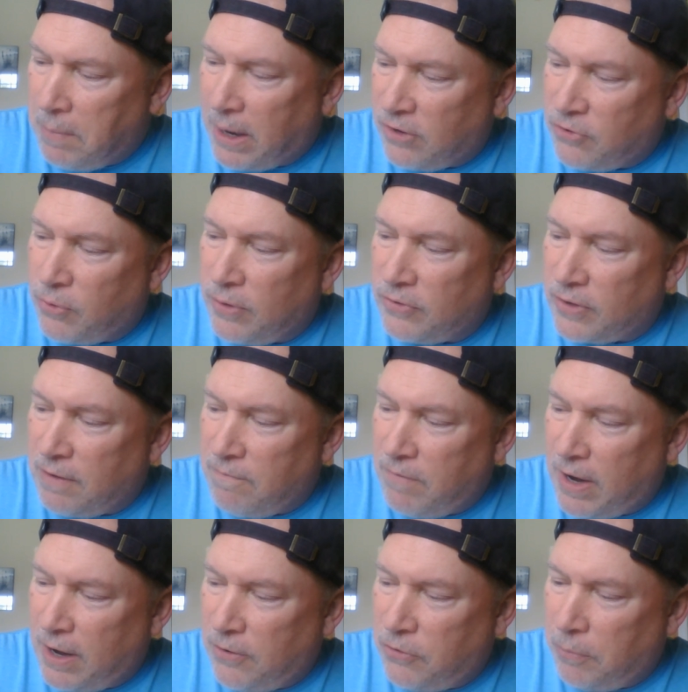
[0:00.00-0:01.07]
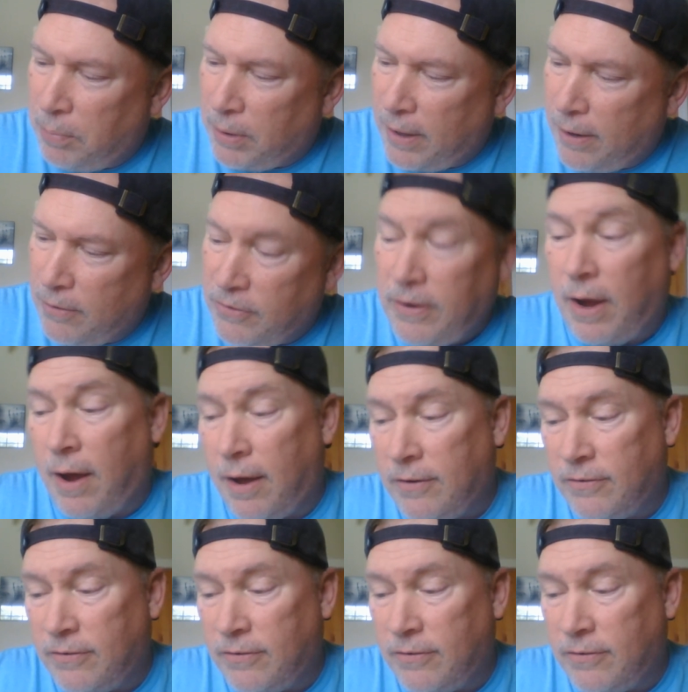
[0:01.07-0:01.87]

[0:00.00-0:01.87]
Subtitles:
Make sure it's conveyed to players. Yeah,